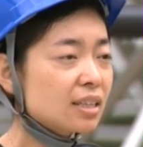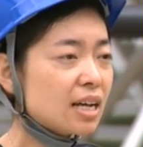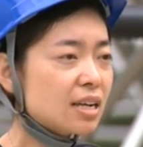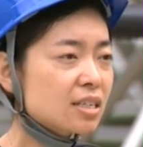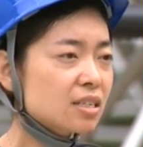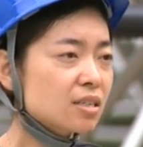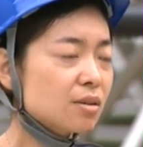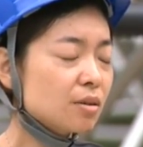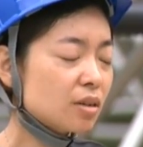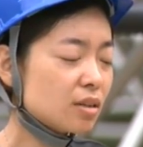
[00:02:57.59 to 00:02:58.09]

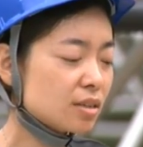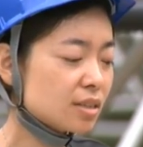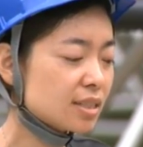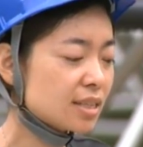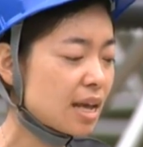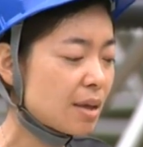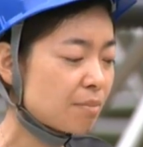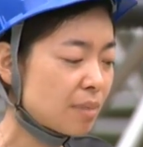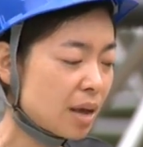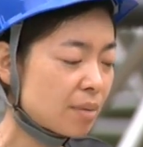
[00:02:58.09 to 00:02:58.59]
You see the
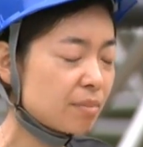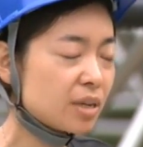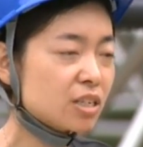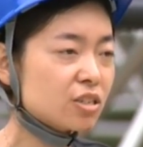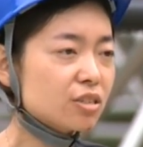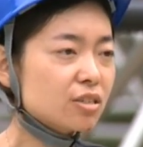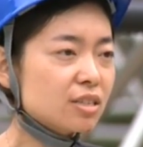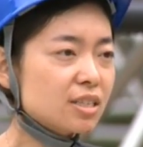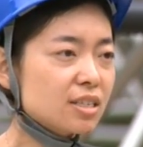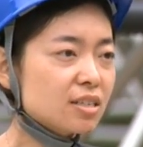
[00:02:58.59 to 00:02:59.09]
area is
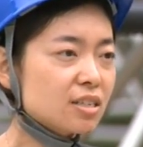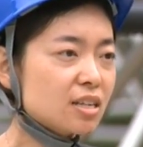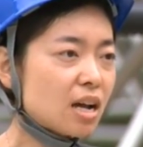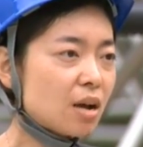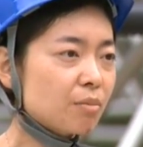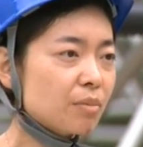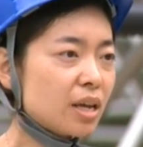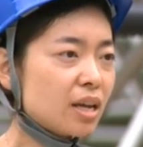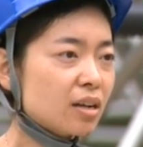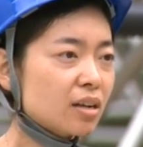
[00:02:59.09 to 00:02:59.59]
500
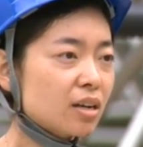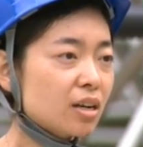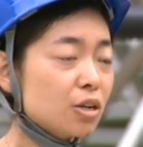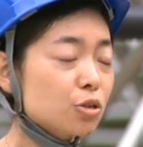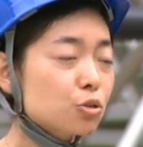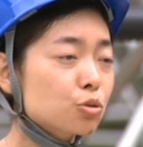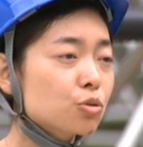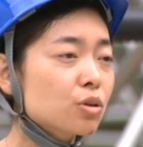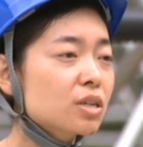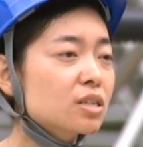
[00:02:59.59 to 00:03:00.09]
meters
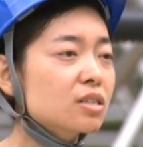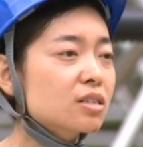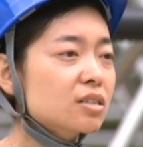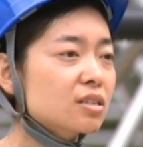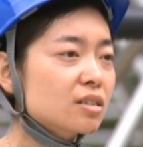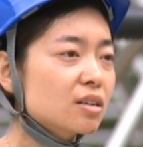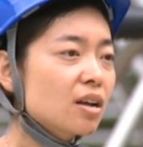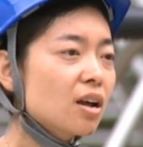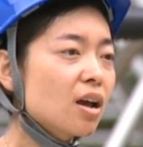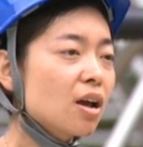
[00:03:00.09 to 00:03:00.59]
in
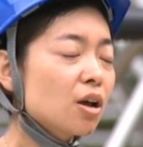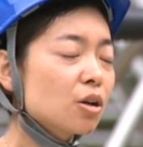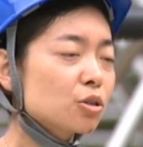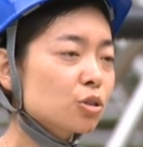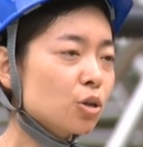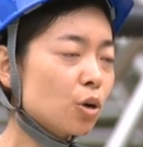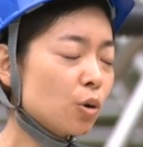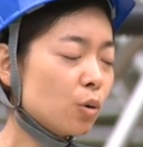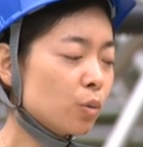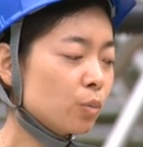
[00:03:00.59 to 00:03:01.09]
diameter,
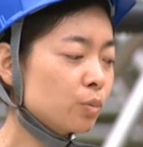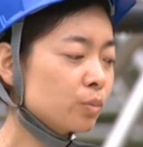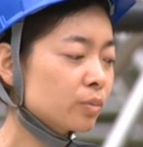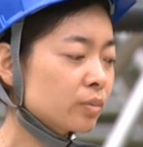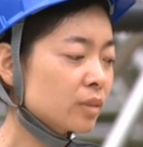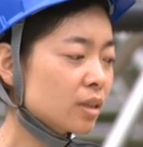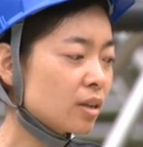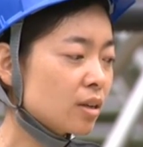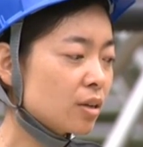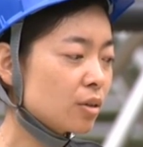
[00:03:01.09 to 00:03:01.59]
and
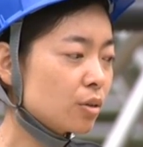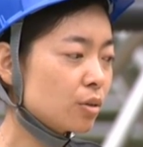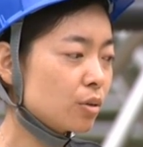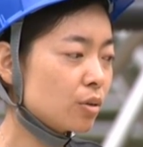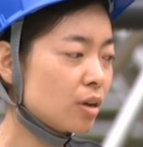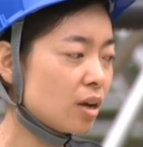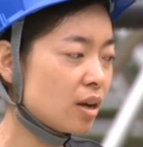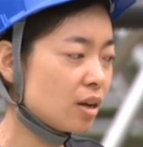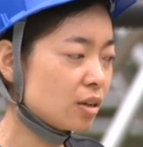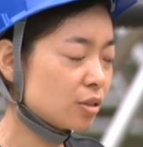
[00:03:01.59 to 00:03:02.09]
we see the
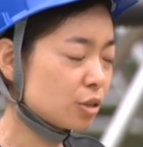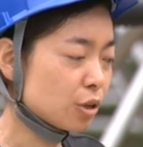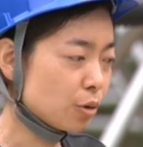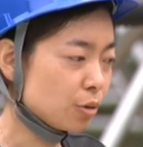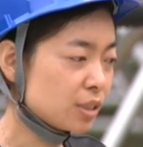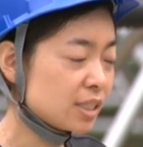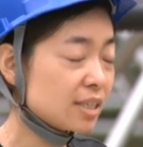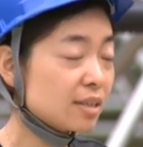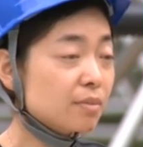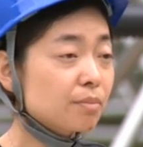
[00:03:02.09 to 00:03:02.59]

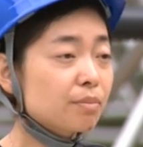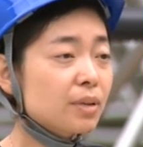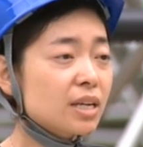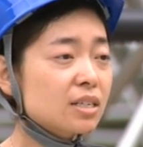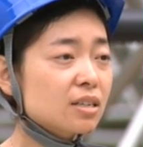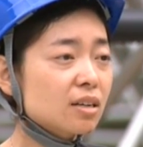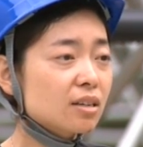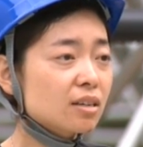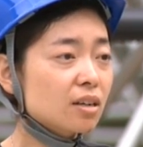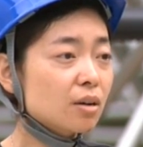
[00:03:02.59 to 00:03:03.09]
reflective
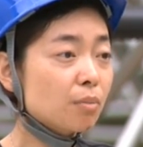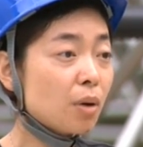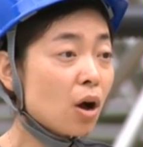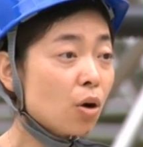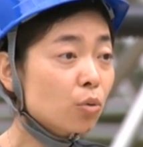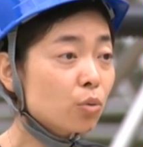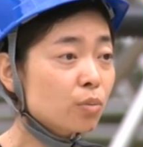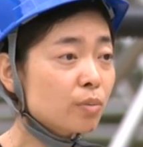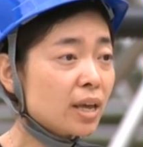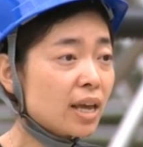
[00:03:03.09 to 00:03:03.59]
panels can
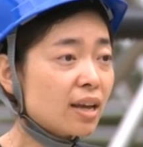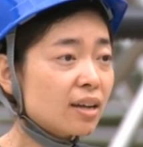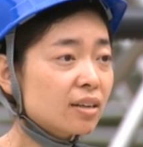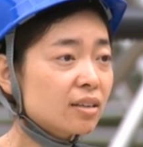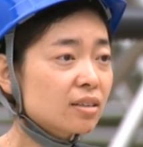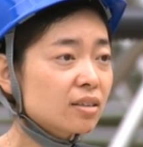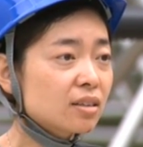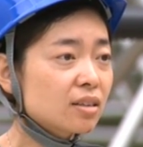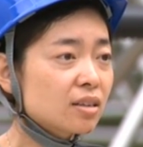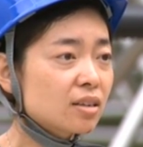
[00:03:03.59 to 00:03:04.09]
transform
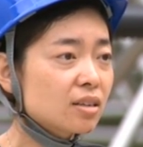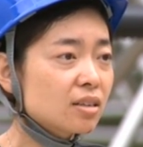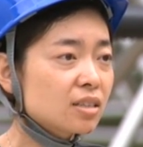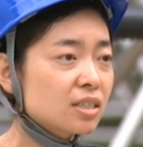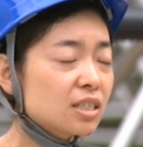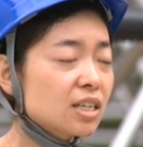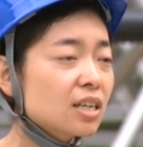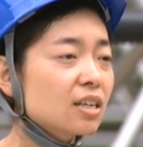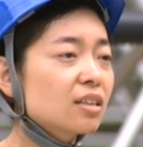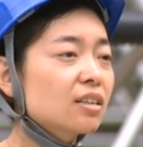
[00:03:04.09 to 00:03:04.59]
from
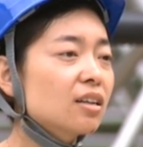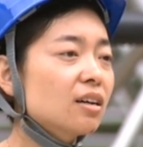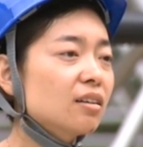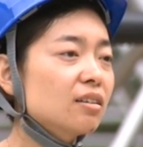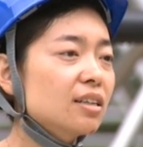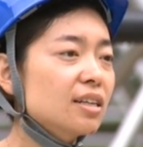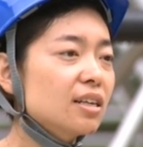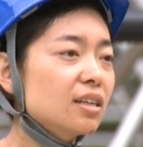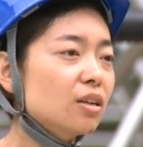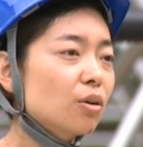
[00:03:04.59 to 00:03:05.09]
spherical
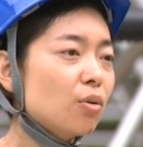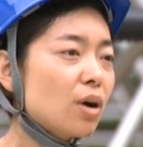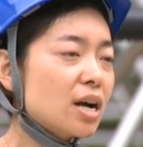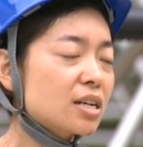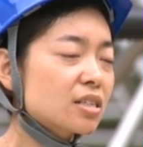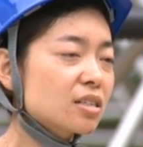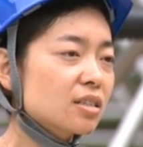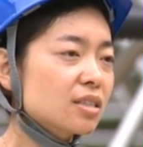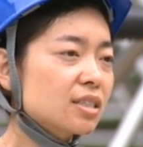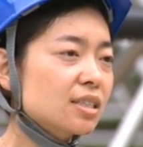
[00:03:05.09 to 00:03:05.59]
to
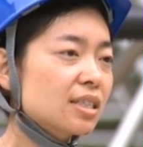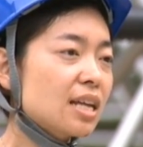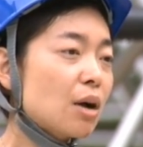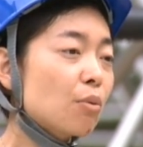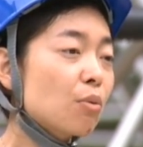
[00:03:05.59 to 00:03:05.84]
parabolic.